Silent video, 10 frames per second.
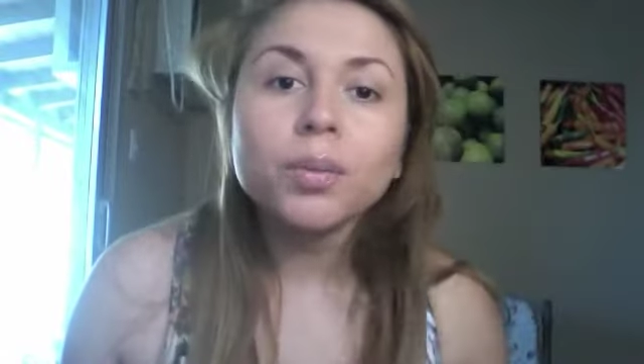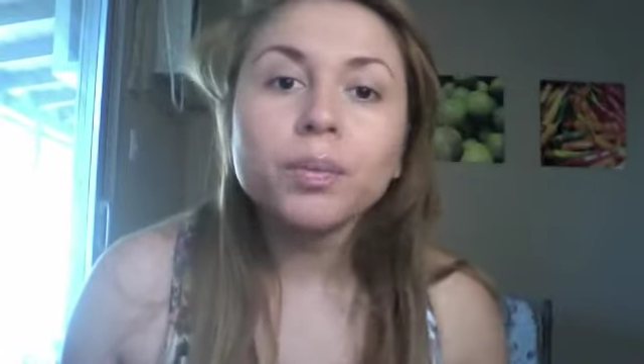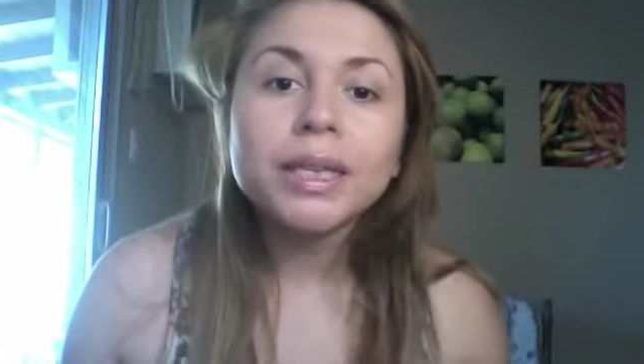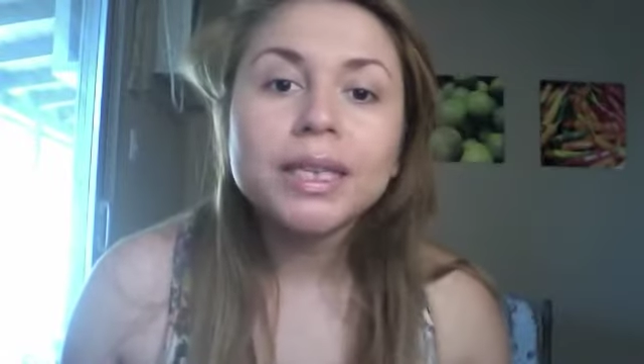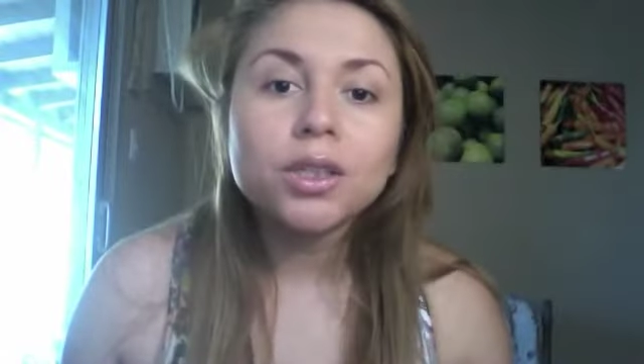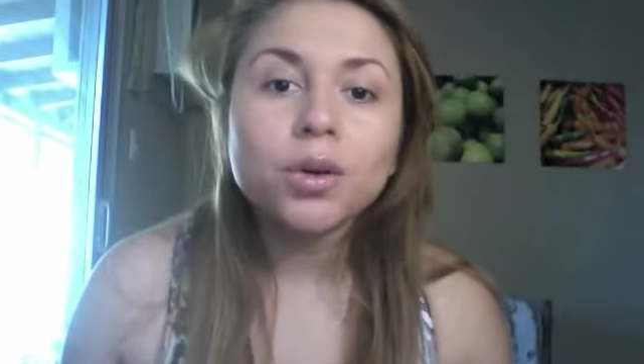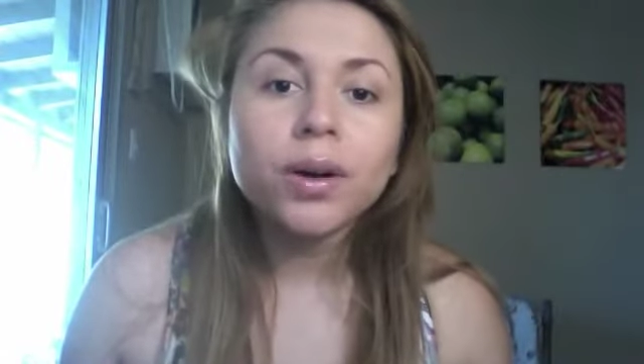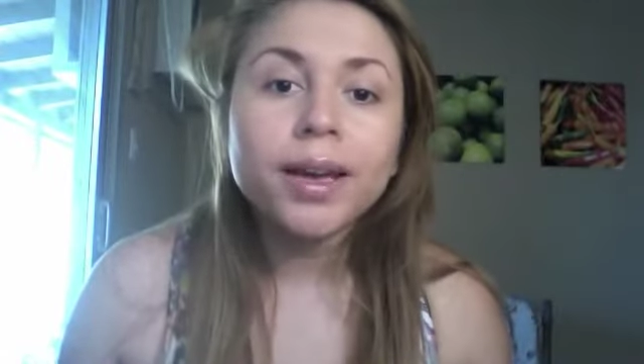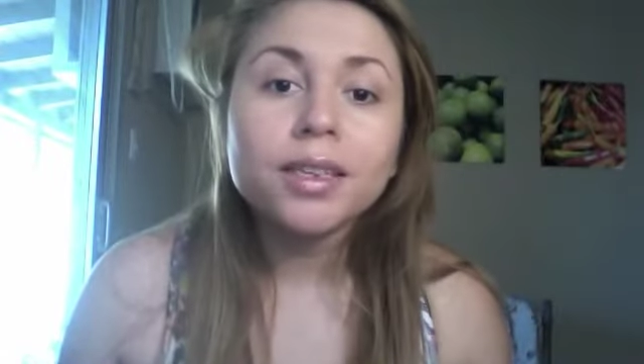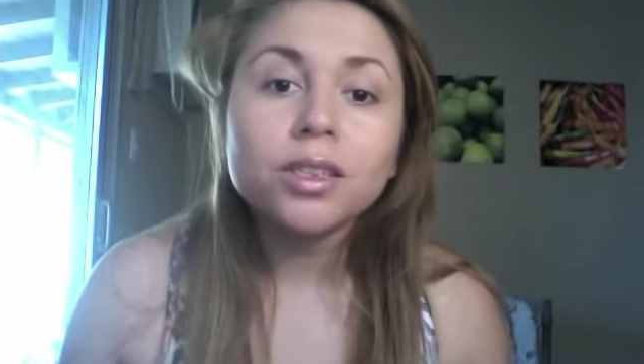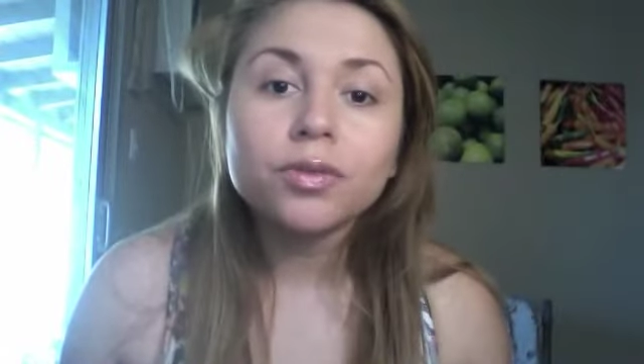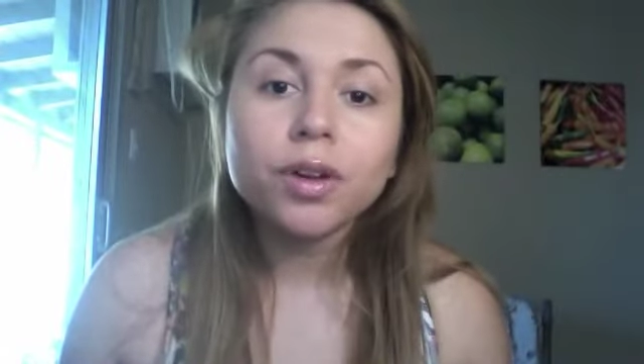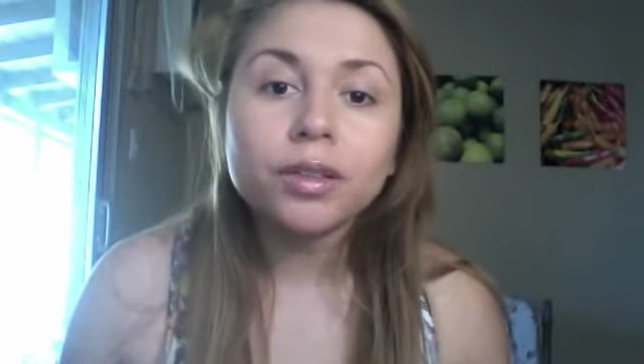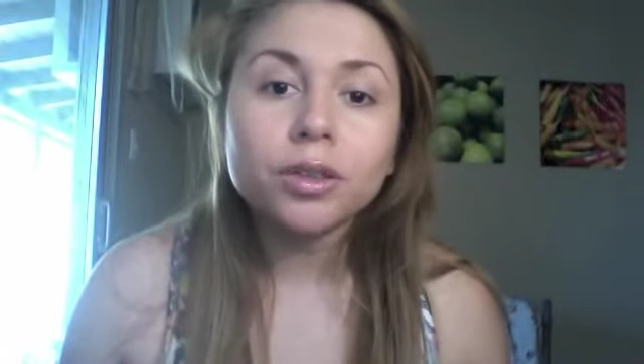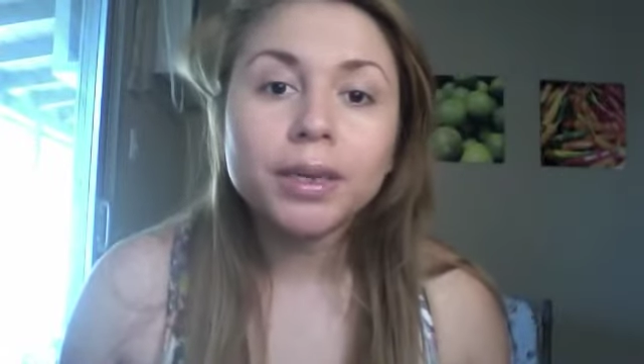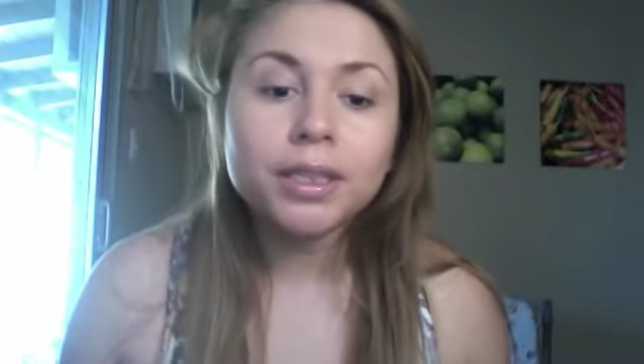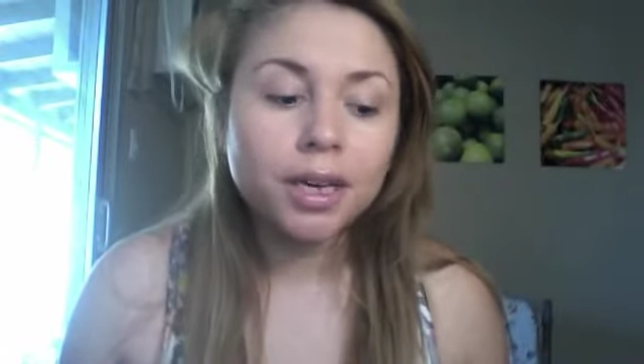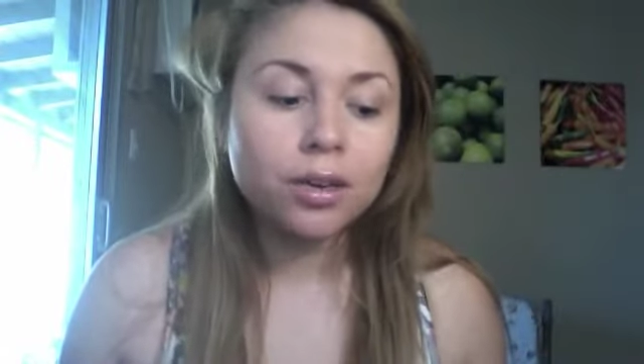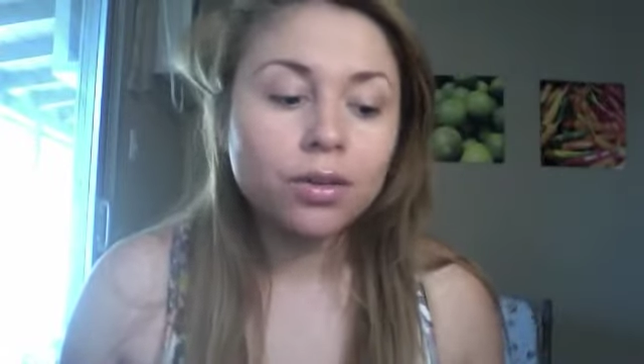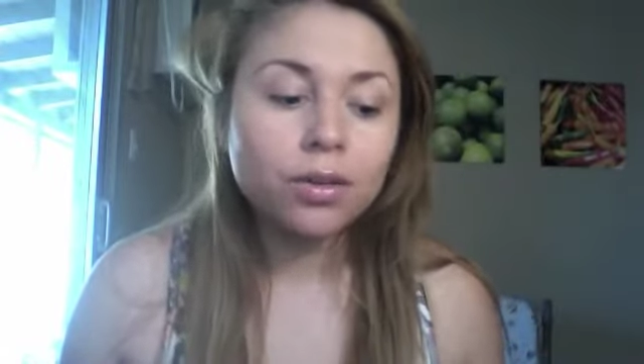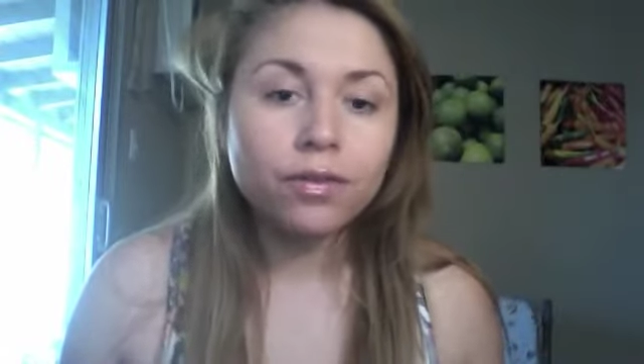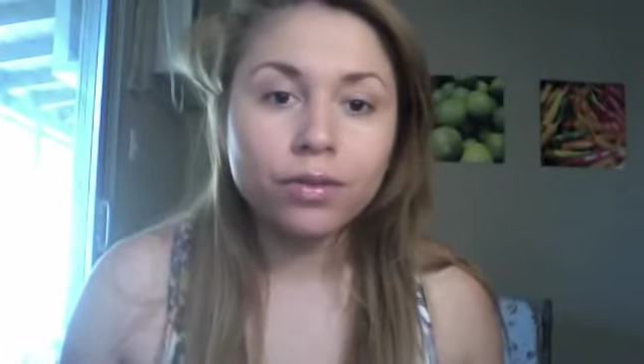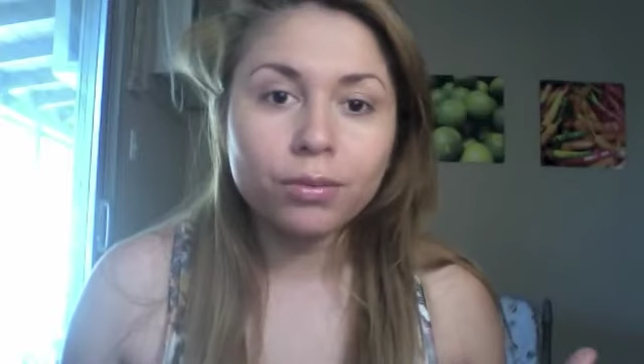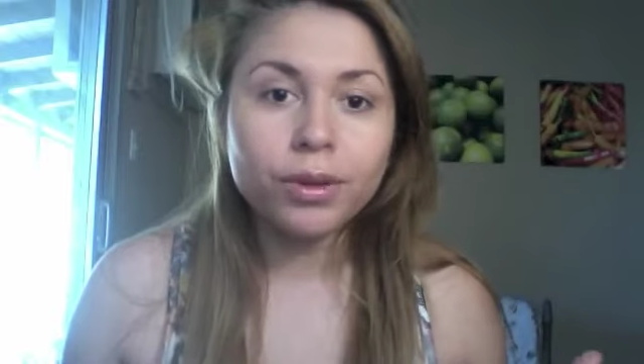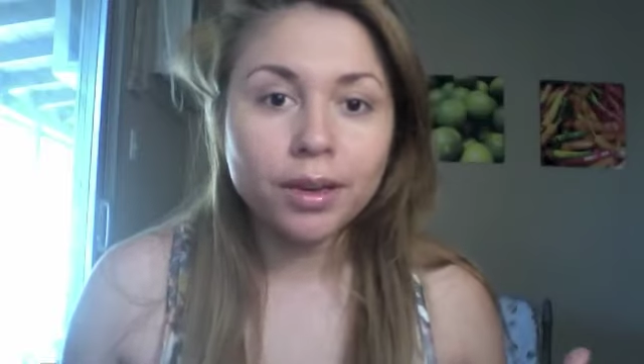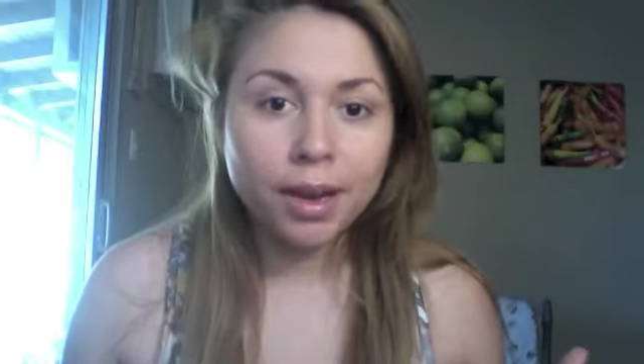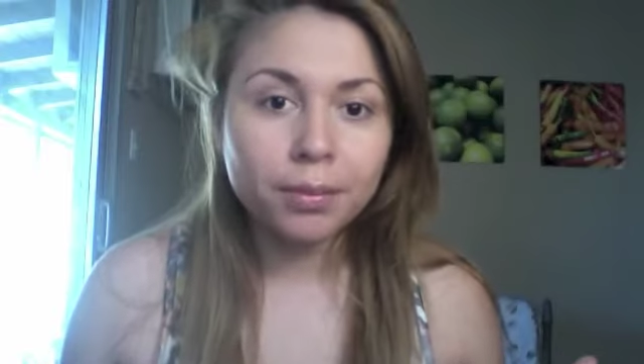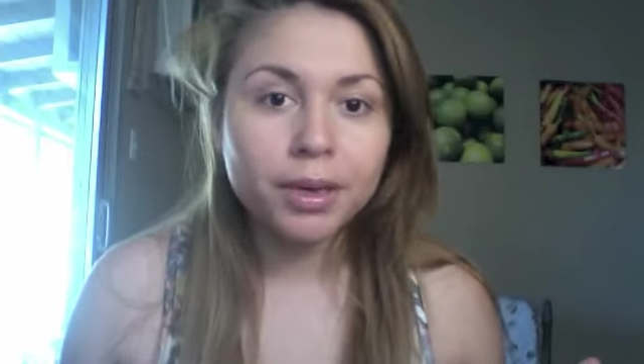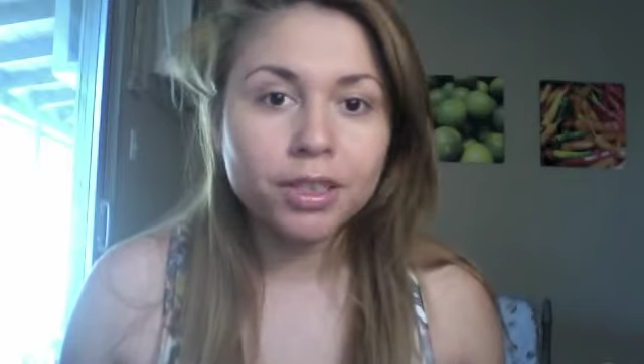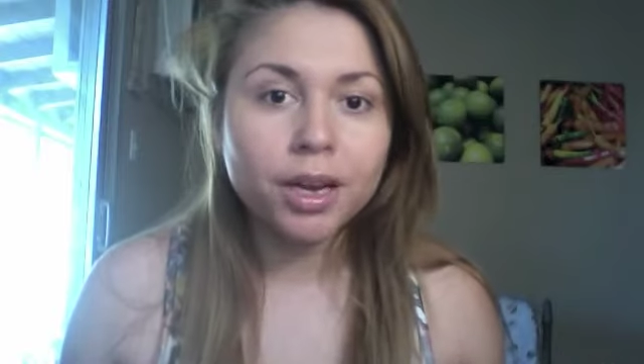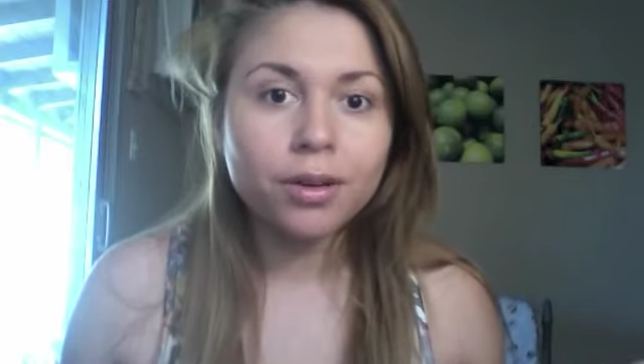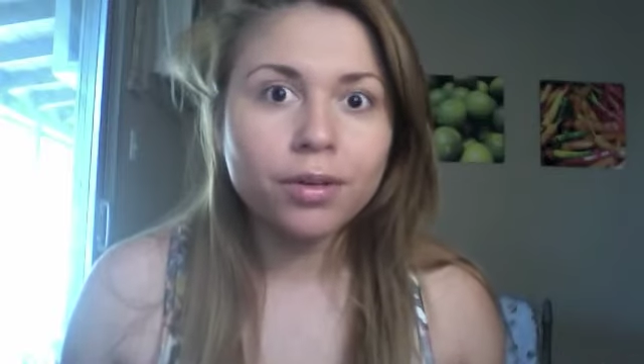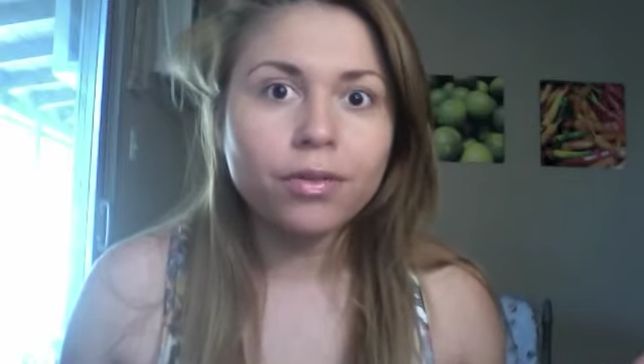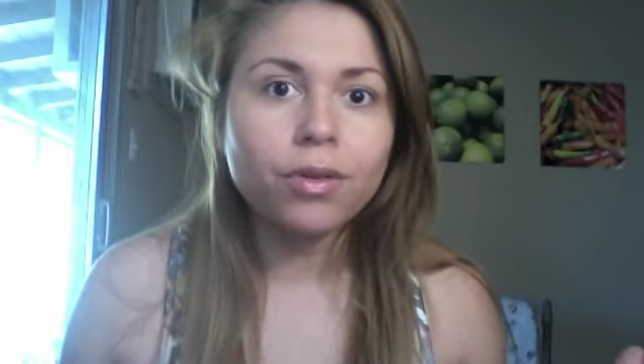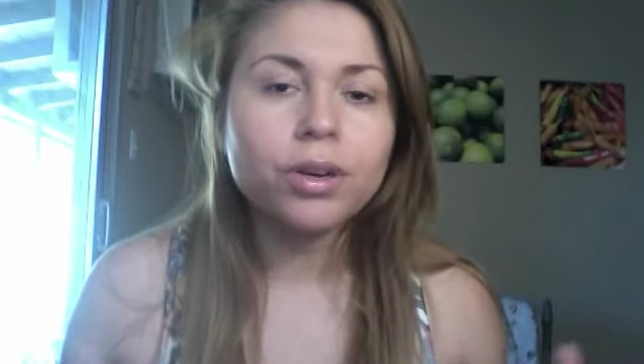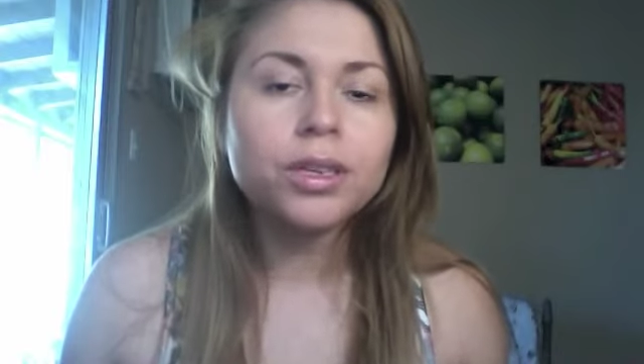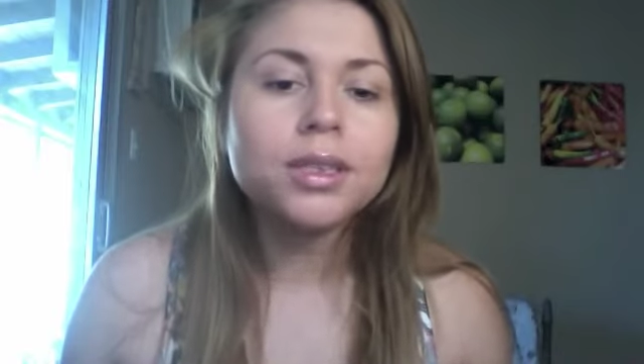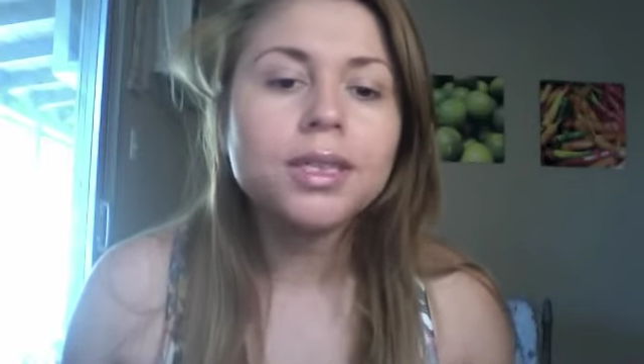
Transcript: please go ahead and subscribe to my channel if you really like my channel, of course.